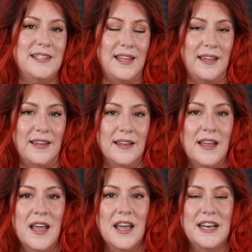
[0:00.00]
D.
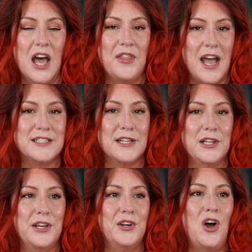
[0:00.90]
Now that's a
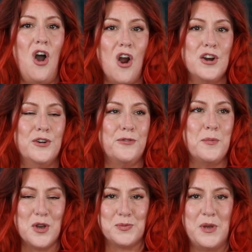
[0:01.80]
little harder for
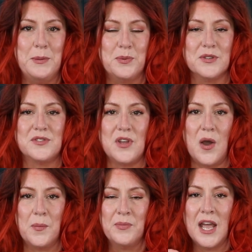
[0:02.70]
most people.
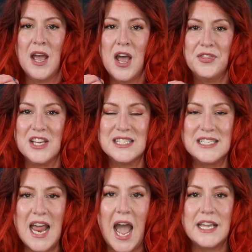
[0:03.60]
So the
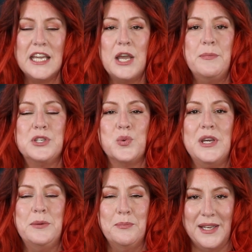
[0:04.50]
snacking in
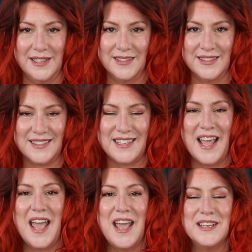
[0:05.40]
between meals
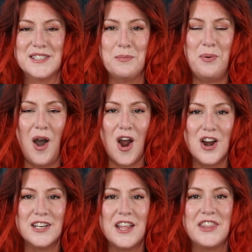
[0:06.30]
is the
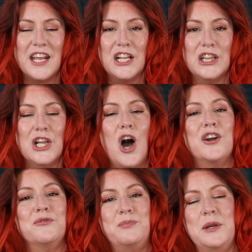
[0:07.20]
part that a
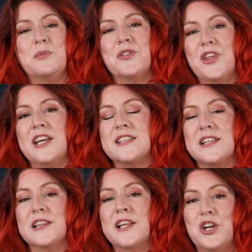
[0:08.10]
lot of people think is
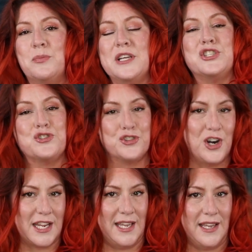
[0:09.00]
a little bit
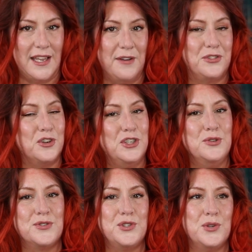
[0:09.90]
tricky if they're
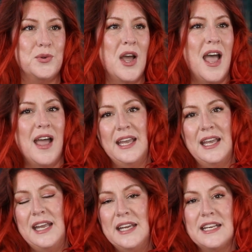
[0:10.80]
used to
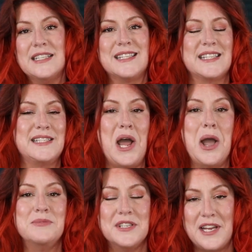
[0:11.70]
eating six
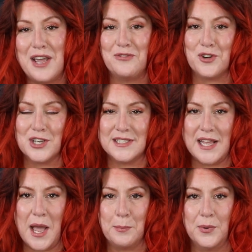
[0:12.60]
times a day, for
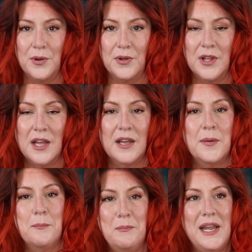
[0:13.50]
example,
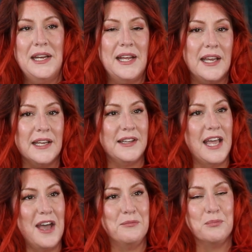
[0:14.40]
meaning
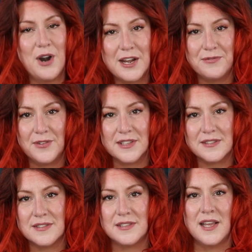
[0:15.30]
they have
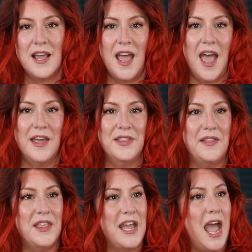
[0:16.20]
breakfast and
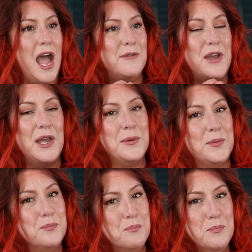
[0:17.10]
then they have
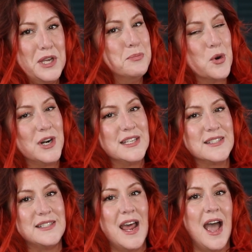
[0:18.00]
a mid morning
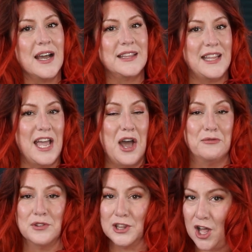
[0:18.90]
snack, they
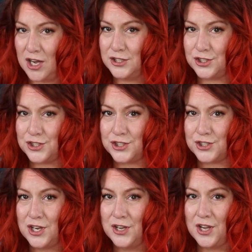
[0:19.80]
have lunch